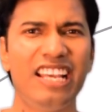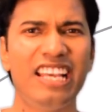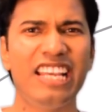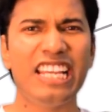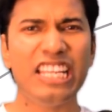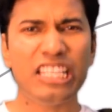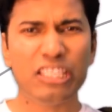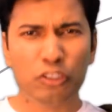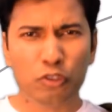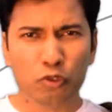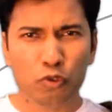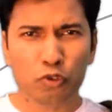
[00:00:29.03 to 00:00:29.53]

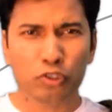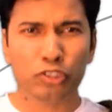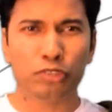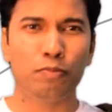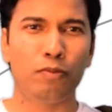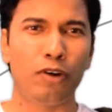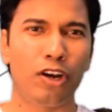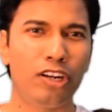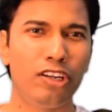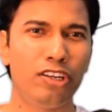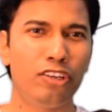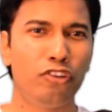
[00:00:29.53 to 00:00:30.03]
it's too
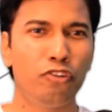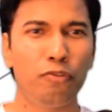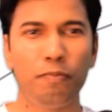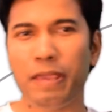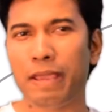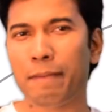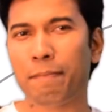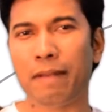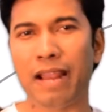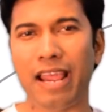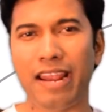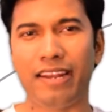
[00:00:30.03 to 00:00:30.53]
small to be
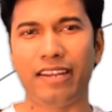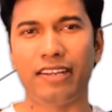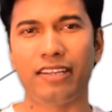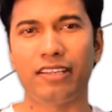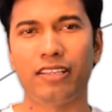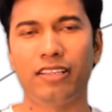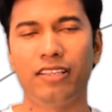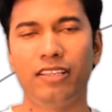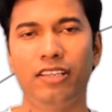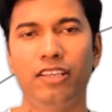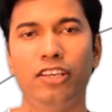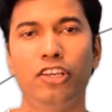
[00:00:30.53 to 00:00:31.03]
a planet.
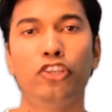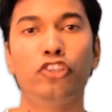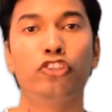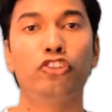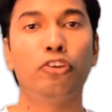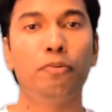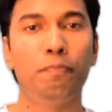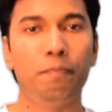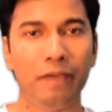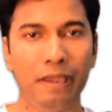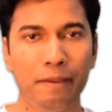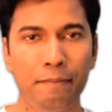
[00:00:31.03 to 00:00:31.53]

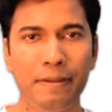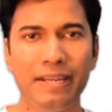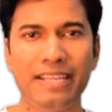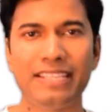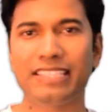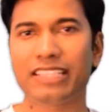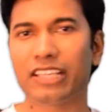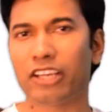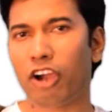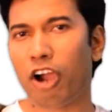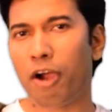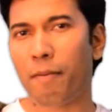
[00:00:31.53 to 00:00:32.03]
So maybe
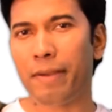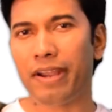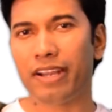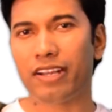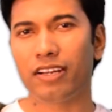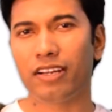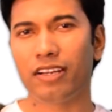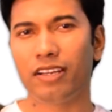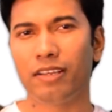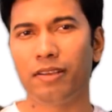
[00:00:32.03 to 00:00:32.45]
it's a comet.